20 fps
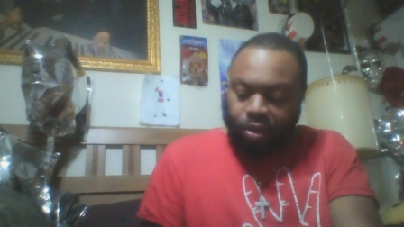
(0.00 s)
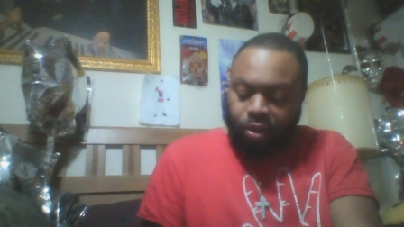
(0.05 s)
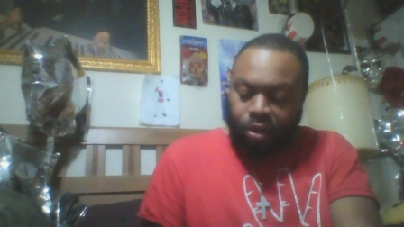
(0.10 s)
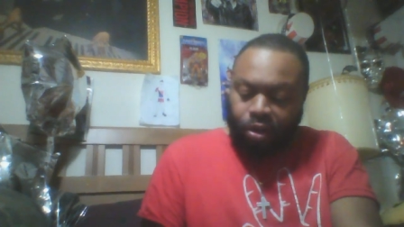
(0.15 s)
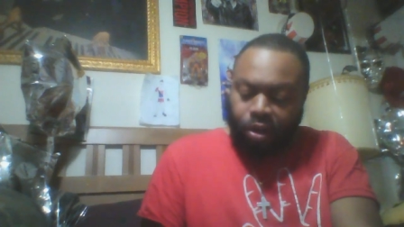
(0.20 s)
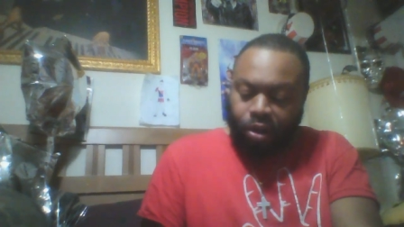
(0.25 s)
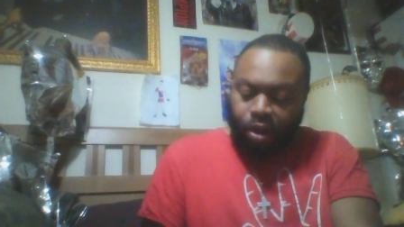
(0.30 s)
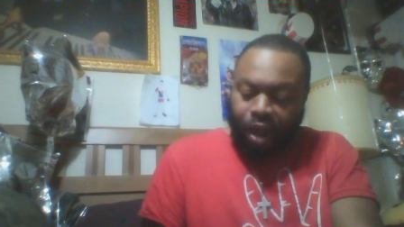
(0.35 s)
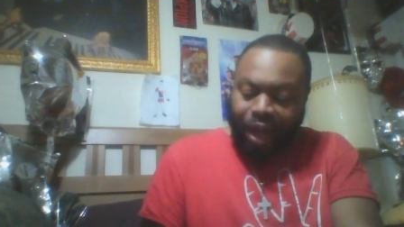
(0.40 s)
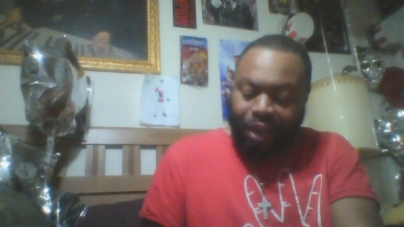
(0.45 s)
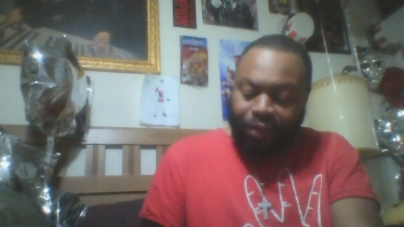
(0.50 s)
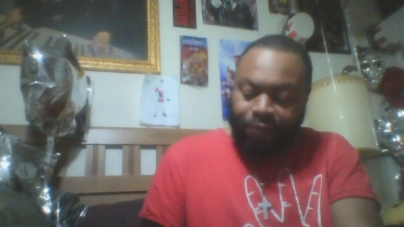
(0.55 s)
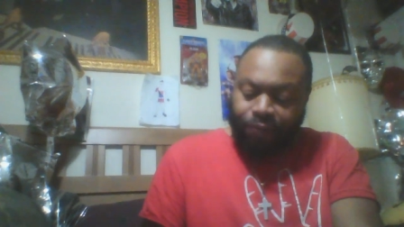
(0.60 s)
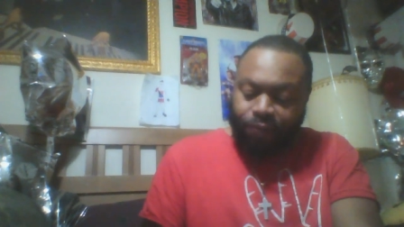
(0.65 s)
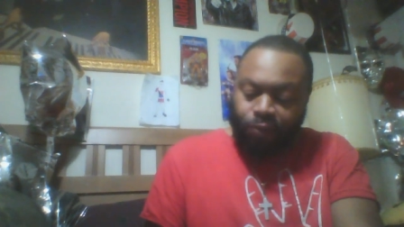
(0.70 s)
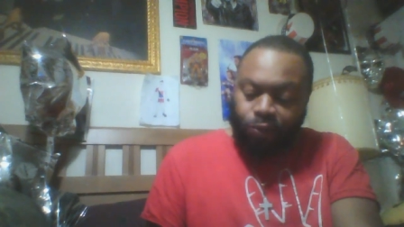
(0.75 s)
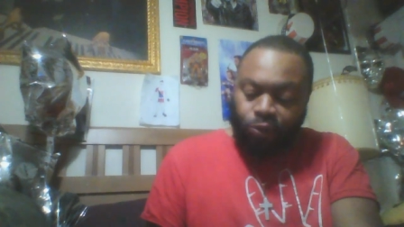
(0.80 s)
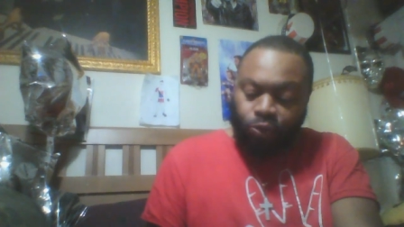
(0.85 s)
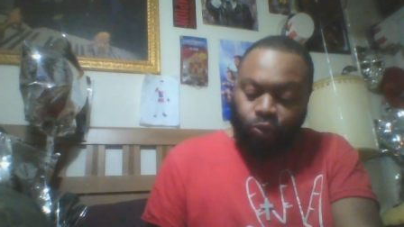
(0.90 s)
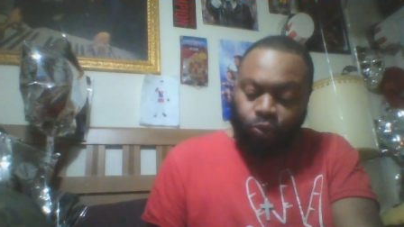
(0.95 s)
life
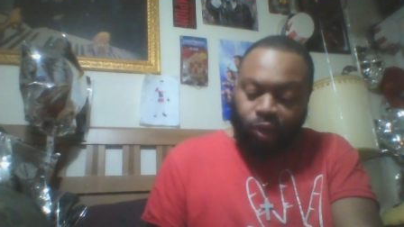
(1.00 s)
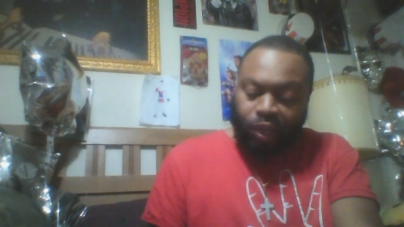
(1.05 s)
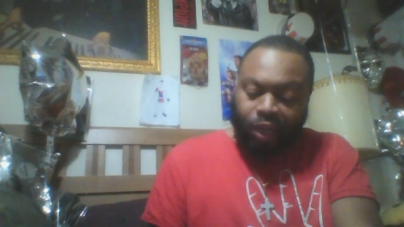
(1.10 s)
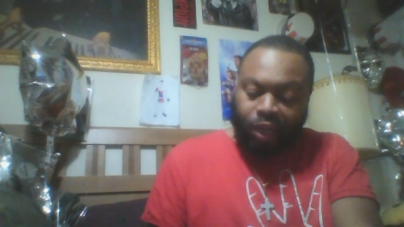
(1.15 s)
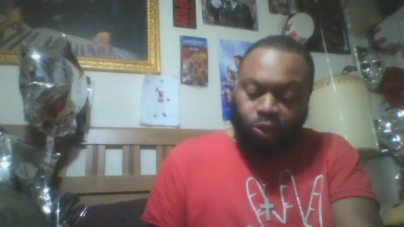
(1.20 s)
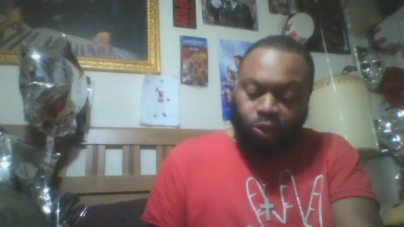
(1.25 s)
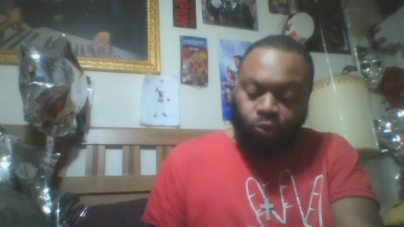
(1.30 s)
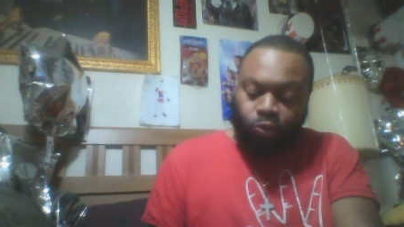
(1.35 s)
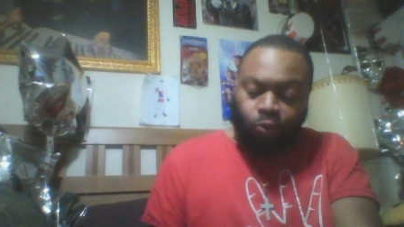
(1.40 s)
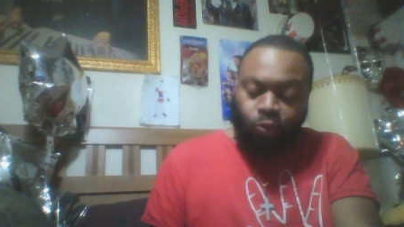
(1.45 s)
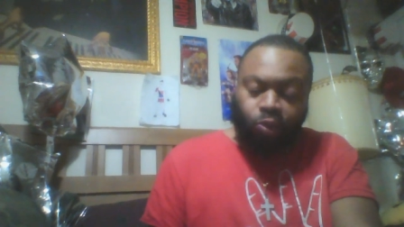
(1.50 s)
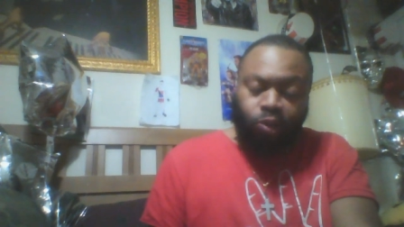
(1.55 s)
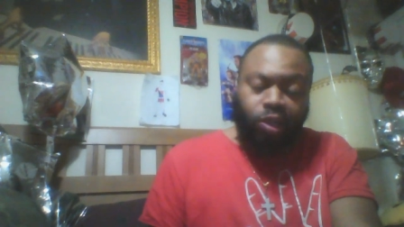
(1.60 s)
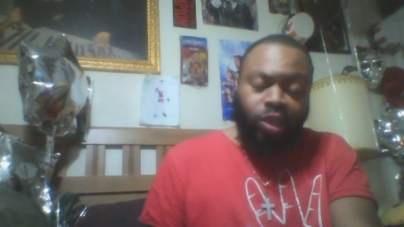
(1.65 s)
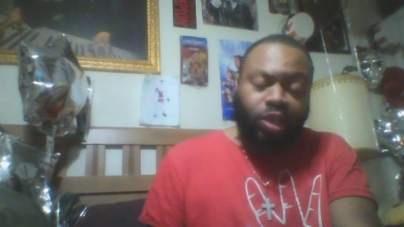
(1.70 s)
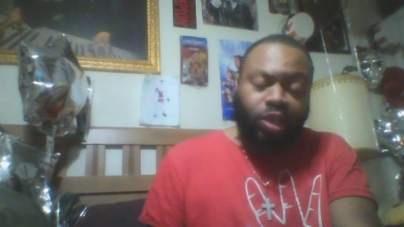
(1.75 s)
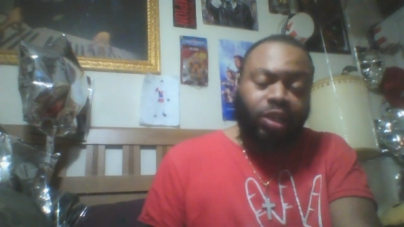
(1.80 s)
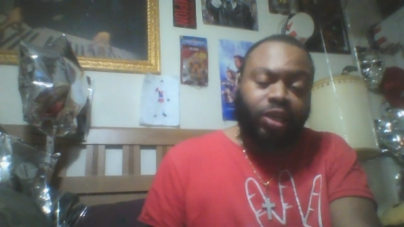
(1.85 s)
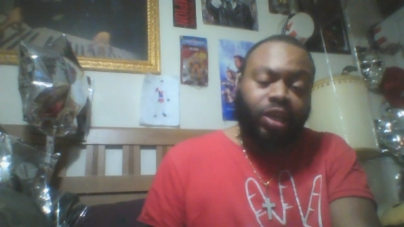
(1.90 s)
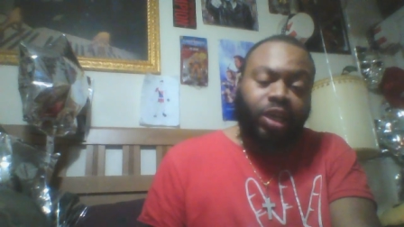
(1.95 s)
of Sweet Angel
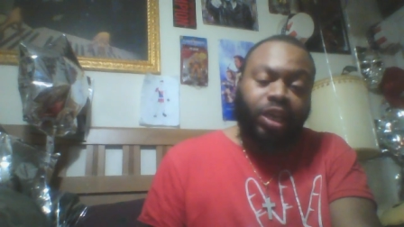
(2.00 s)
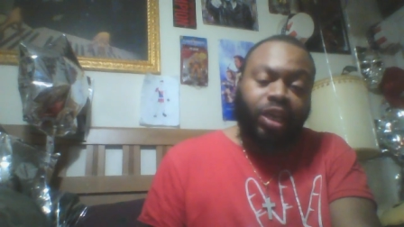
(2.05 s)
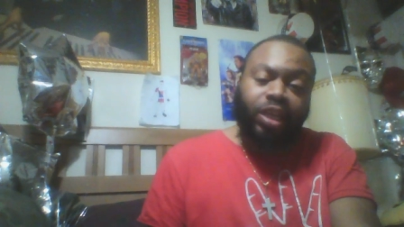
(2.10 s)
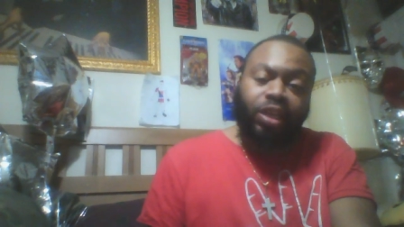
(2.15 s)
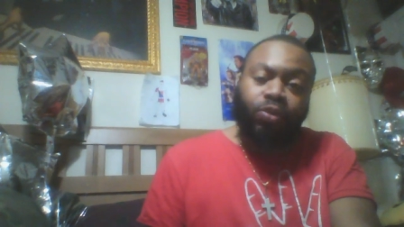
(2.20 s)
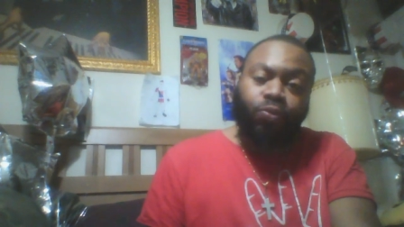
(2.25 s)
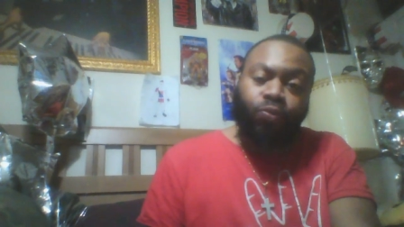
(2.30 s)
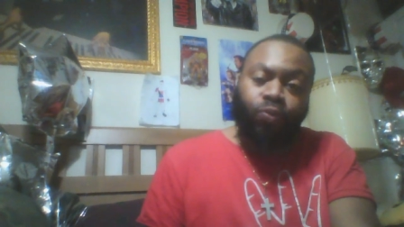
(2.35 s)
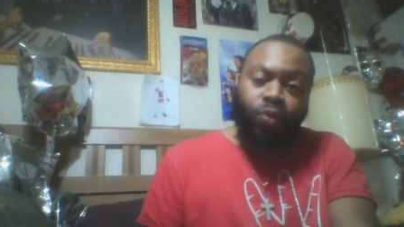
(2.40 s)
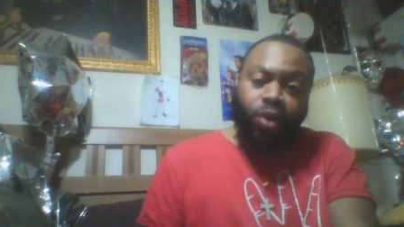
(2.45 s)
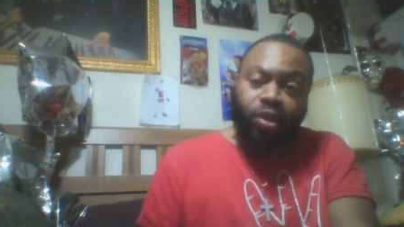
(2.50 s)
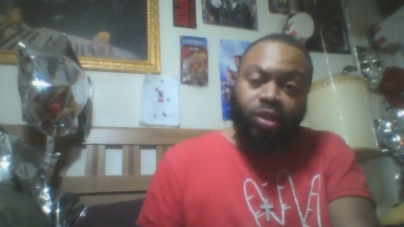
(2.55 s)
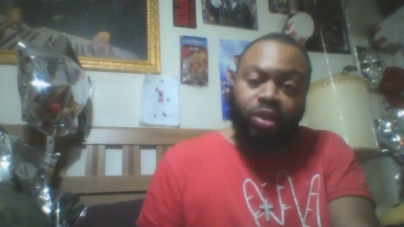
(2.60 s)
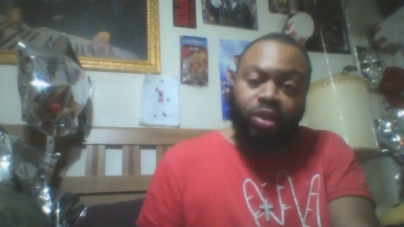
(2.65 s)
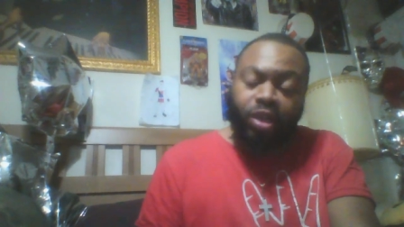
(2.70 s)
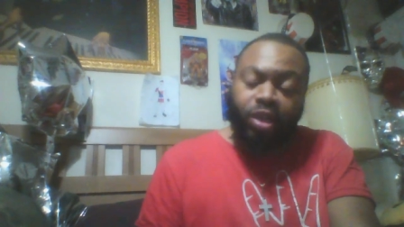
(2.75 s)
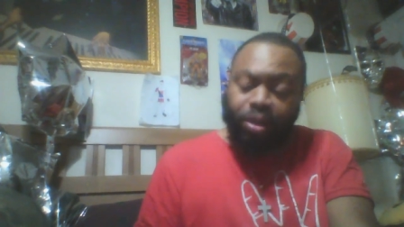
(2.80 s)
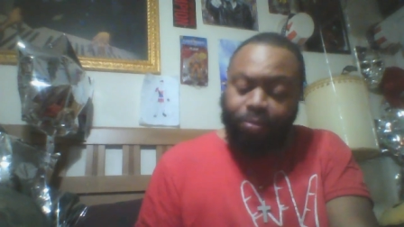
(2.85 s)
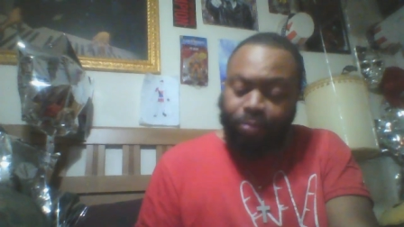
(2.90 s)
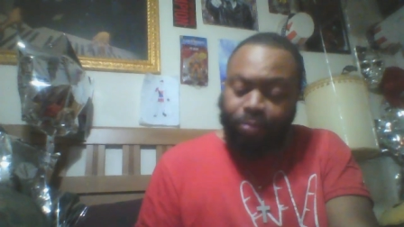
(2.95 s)
Christina in the regular
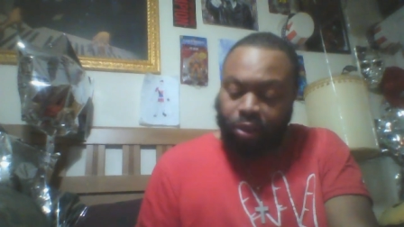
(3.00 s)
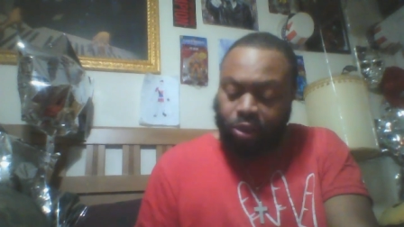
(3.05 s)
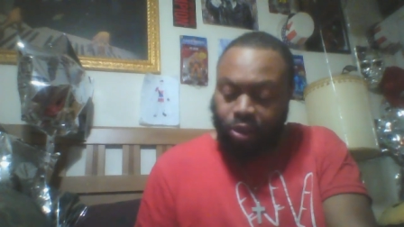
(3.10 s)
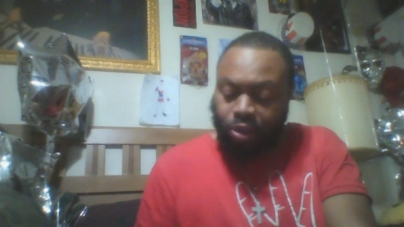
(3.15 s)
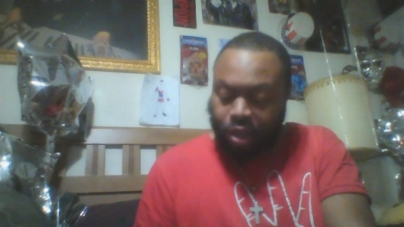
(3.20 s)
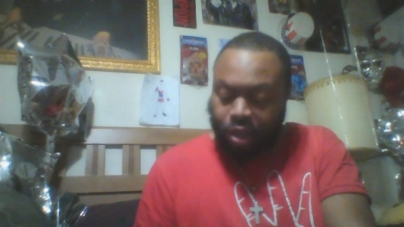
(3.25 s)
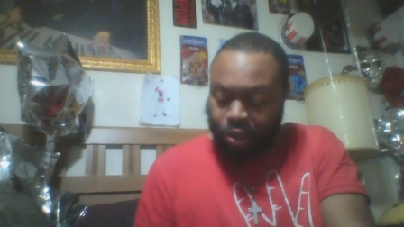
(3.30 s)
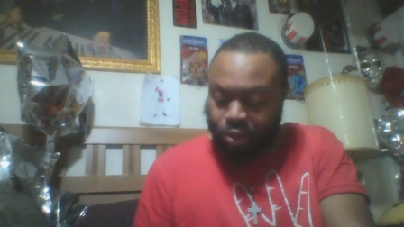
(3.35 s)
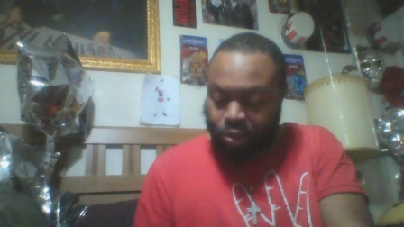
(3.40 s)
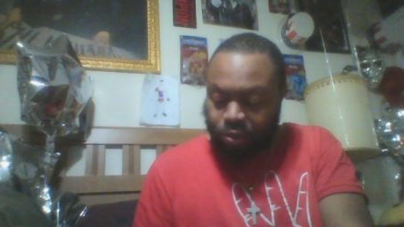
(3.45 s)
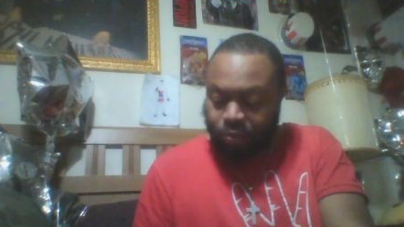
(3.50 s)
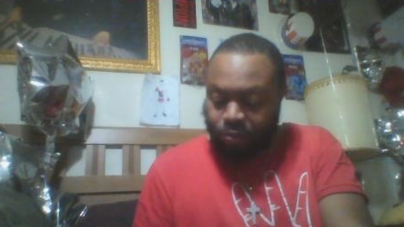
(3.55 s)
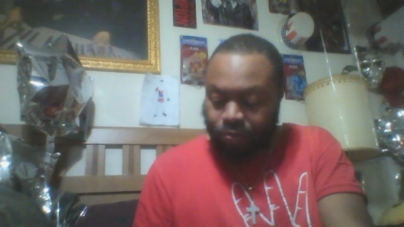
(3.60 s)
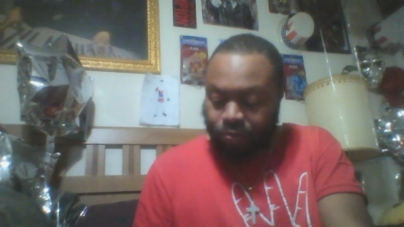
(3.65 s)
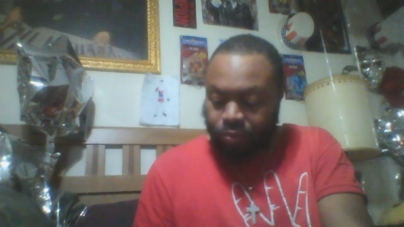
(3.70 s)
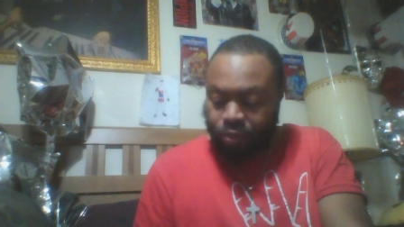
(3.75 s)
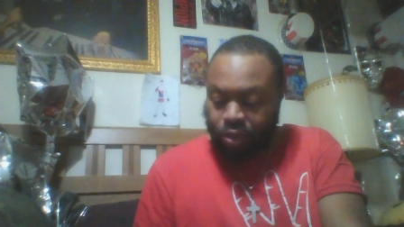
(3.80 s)
comment section.